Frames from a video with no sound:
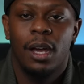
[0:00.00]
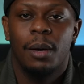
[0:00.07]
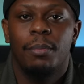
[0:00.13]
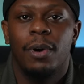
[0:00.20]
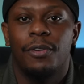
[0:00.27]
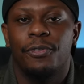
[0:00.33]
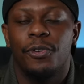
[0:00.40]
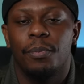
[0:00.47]

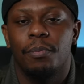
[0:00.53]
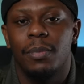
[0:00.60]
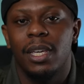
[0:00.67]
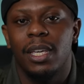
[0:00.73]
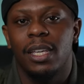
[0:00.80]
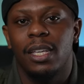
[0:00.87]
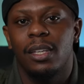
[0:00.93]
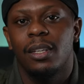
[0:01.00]
But for
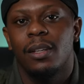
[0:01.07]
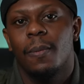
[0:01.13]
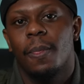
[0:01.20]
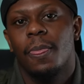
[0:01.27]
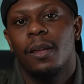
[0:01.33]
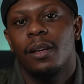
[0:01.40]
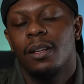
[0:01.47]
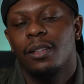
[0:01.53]
me,
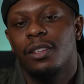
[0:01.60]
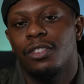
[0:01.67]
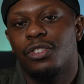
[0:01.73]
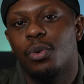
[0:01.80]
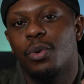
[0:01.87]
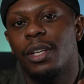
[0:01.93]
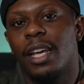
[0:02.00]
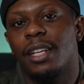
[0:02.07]
the
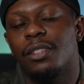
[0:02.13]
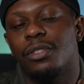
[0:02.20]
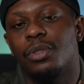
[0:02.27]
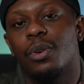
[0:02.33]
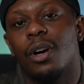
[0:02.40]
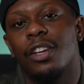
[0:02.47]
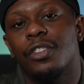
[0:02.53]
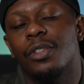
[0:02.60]

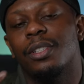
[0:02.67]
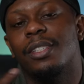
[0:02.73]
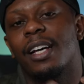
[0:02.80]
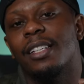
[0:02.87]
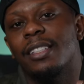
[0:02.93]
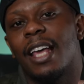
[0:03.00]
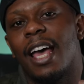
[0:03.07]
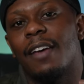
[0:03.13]
28-200
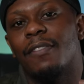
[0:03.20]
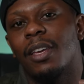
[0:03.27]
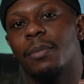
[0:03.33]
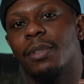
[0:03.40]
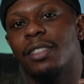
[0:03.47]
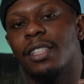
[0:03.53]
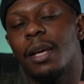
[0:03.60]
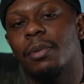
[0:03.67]
doesn't have
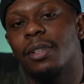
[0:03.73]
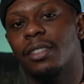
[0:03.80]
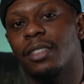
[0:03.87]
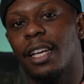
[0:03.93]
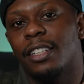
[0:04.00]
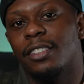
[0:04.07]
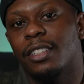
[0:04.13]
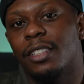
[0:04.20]
image
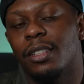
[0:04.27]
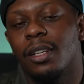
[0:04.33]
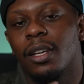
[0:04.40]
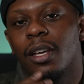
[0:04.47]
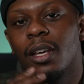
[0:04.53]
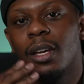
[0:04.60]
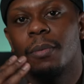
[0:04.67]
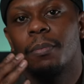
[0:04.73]
stabilization,
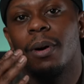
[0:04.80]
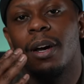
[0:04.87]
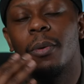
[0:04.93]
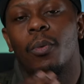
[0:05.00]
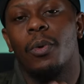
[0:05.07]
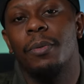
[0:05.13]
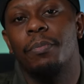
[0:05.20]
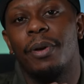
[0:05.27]
but
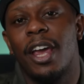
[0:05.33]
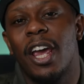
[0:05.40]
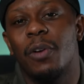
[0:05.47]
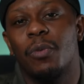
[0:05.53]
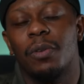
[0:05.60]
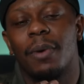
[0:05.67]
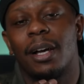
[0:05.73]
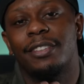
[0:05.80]
when paired
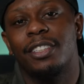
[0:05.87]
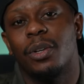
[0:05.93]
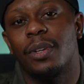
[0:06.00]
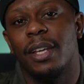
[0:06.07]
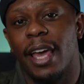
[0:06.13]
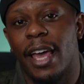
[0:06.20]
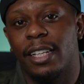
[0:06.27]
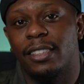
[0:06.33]
with my
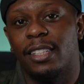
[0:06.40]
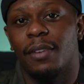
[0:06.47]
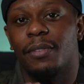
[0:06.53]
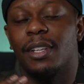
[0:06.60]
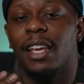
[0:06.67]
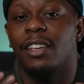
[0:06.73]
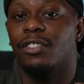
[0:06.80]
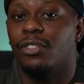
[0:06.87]
Sony
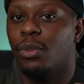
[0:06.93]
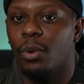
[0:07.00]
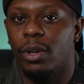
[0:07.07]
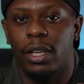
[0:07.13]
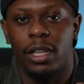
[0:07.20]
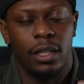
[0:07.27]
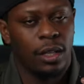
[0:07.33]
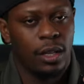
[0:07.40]
A7S
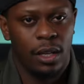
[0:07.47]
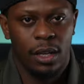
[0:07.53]
III,